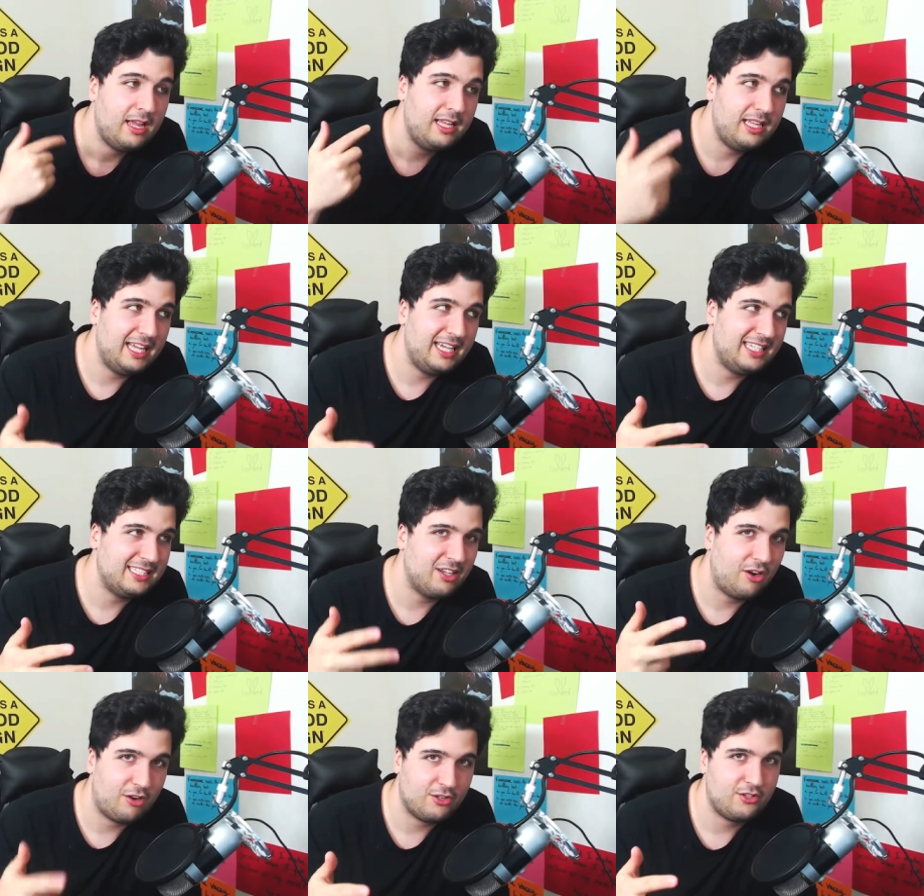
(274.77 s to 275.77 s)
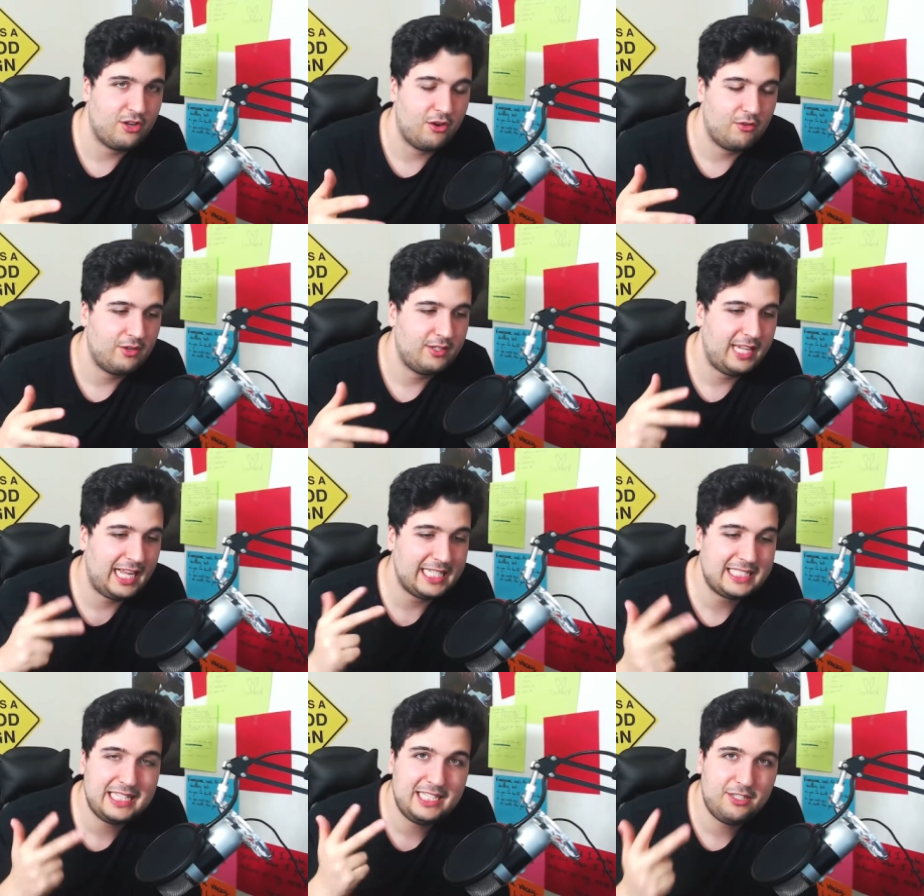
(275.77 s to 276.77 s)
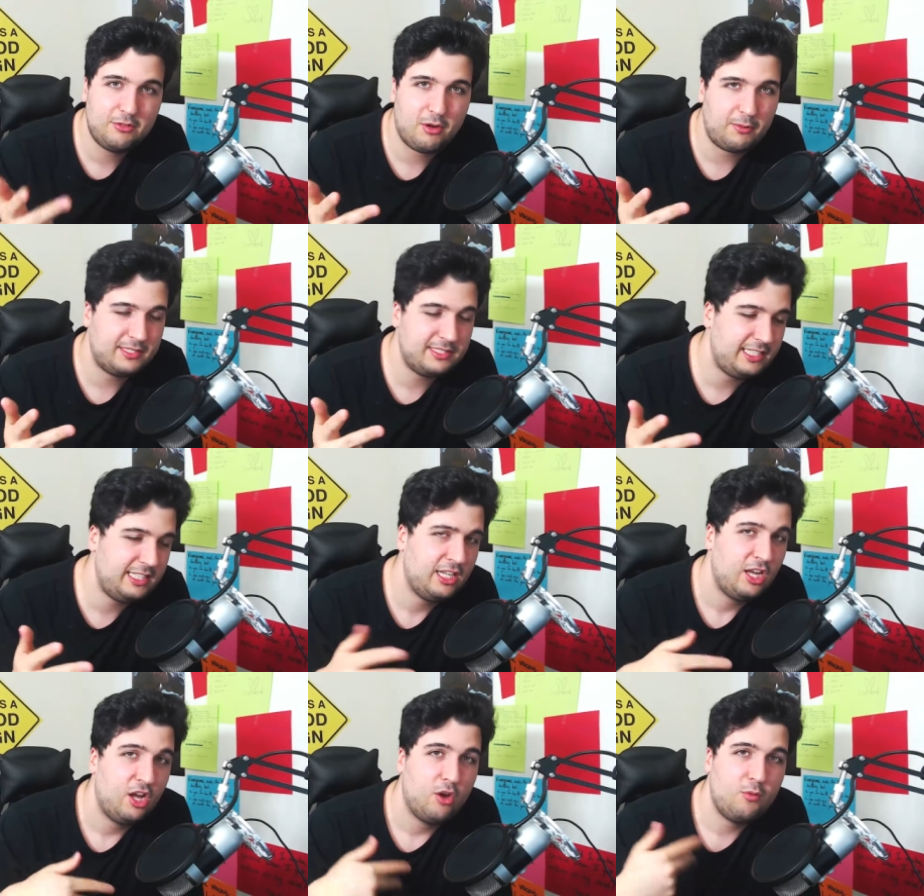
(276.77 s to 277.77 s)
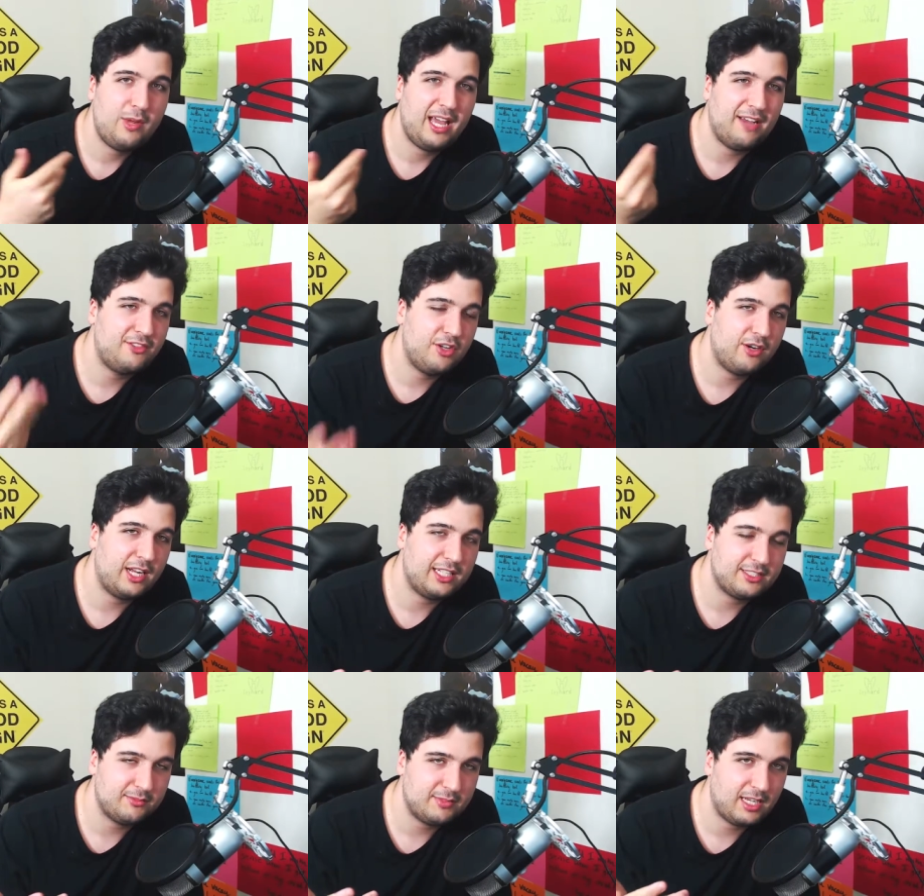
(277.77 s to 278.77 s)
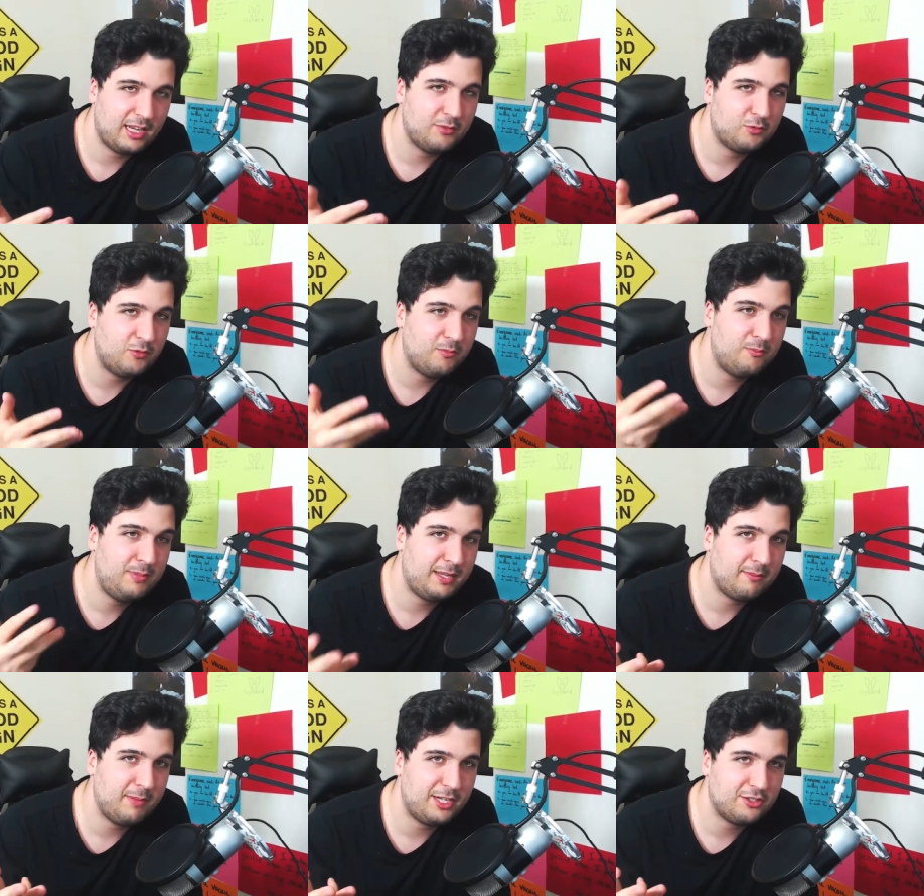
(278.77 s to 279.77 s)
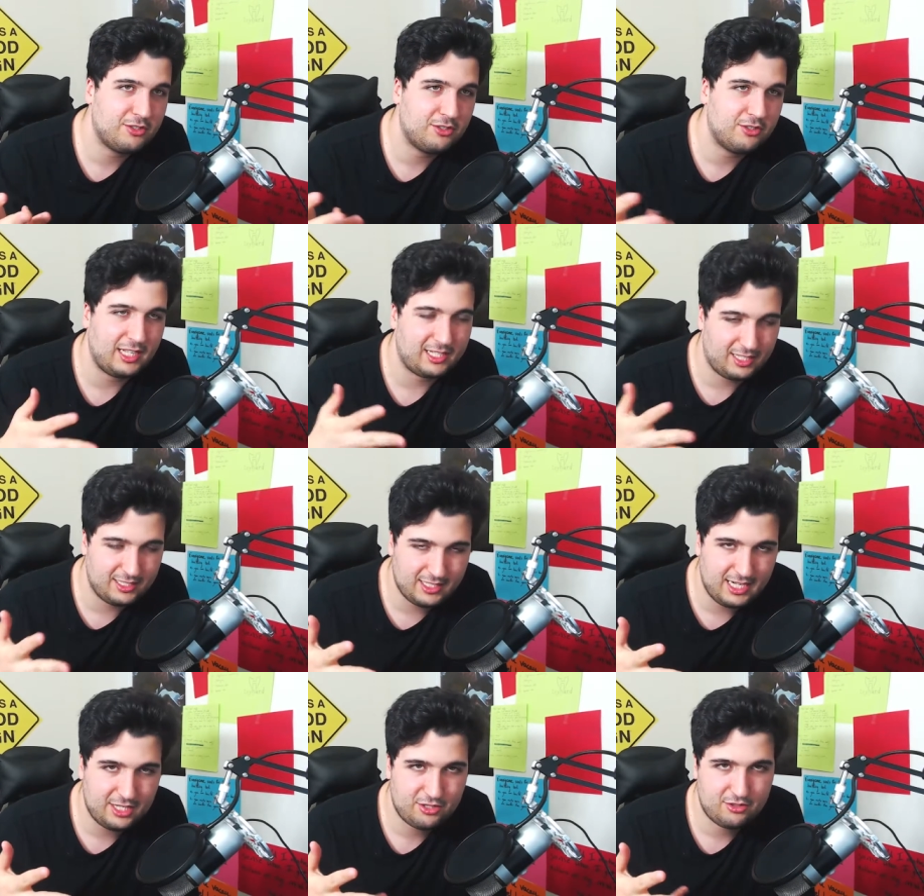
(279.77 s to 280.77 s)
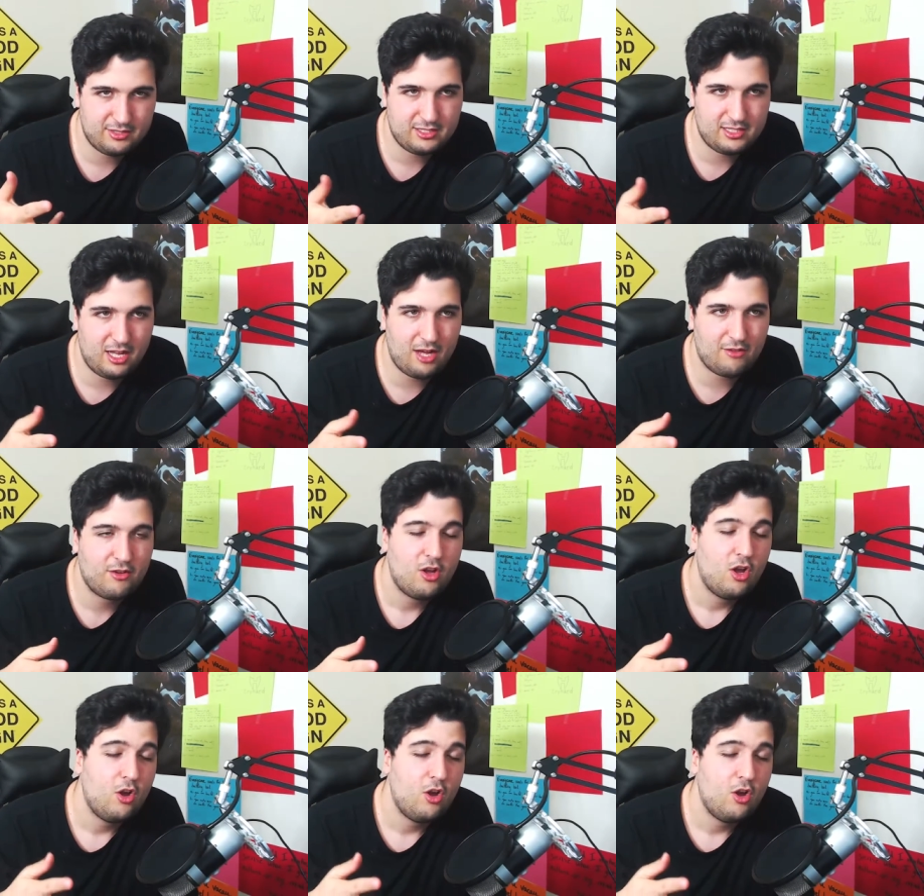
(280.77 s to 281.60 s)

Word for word: and it's Hearthstone. That's literally what we see. We have Dota sometimes with big majors like the International and stuff.